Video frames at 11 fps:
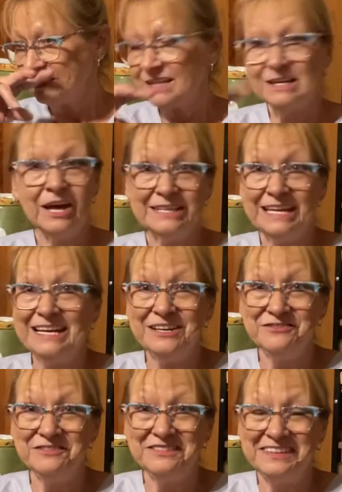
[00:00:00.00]
Not that I
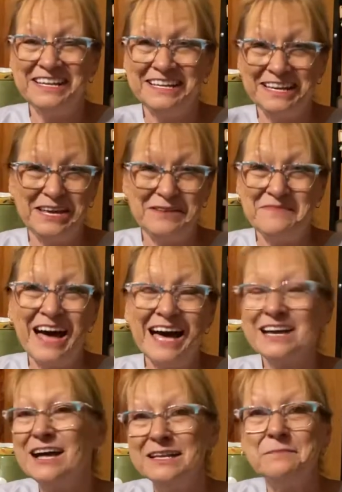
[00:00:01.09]
don't love, I
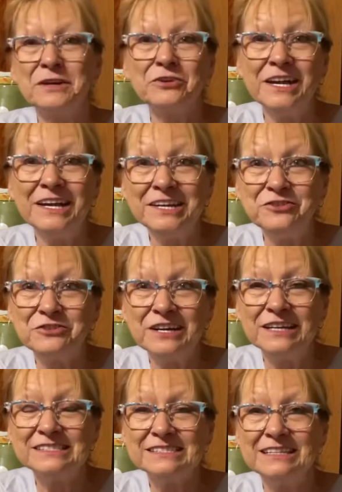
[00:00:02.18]
call it my granny
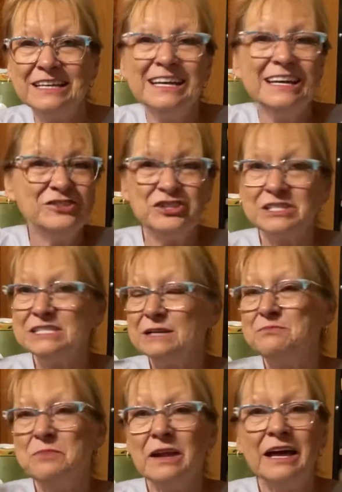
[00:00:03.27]
dress. Just a
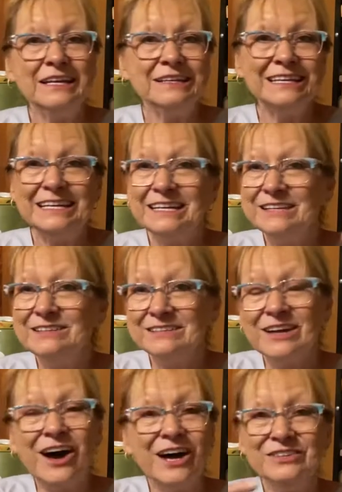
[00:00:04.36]
plain linen
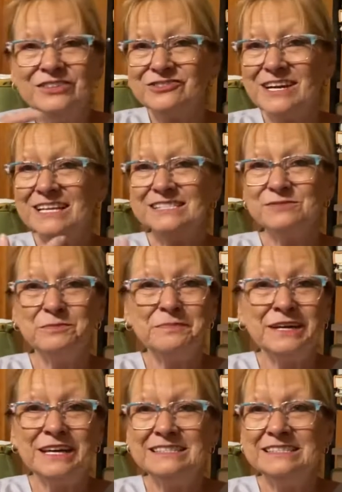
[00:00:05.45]
cotton dress with
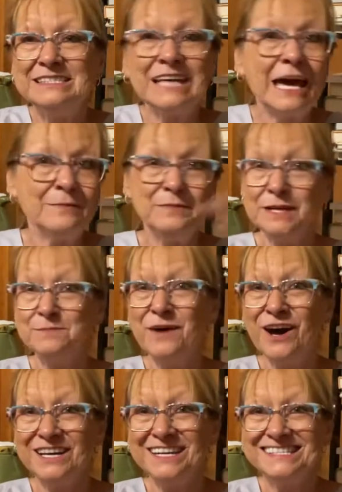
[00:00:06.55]
buttons, had big
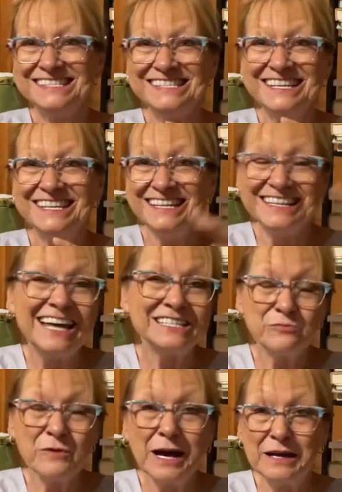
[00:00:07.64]
pockets in it, and that's
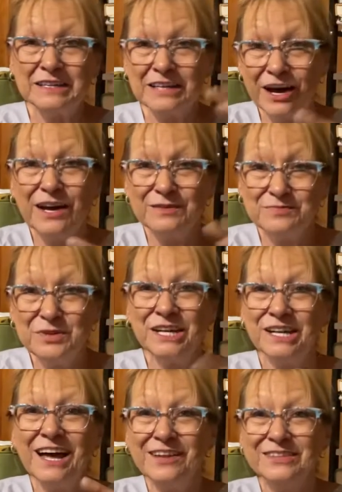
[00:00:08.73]
why I put it
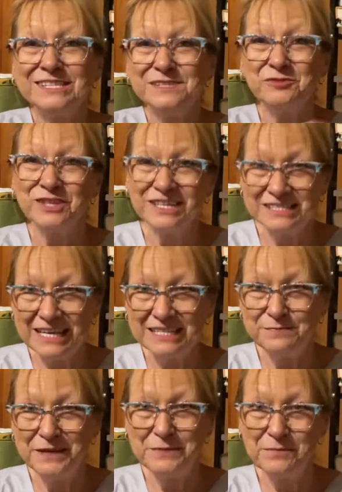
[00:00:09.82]
on this morning, because it has
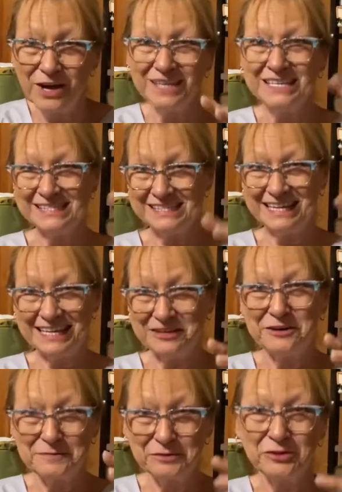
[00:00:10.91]
big pockets, and I know
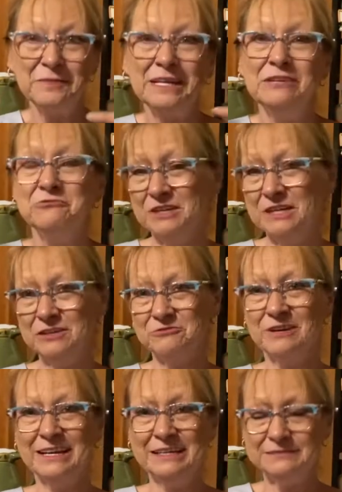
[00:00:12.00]
I'm going to be running
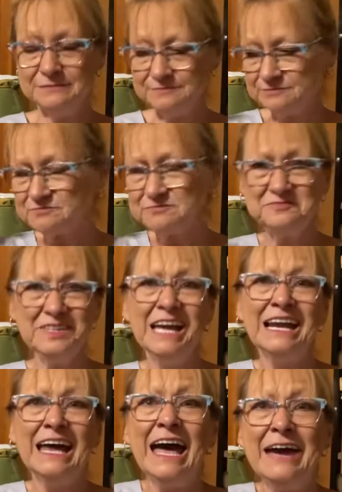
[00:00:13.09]
around.
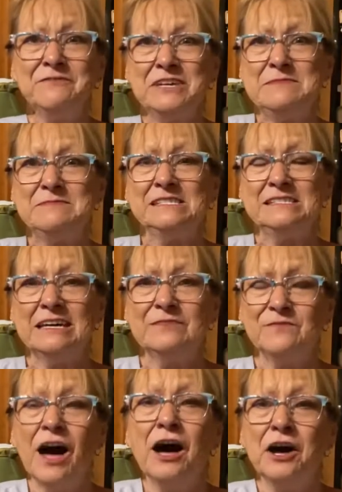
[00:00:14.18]
I have to keep stuff
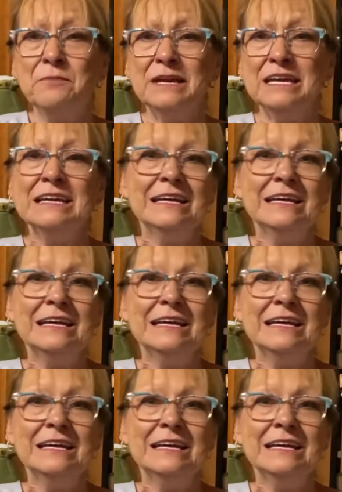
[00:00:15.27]
on me.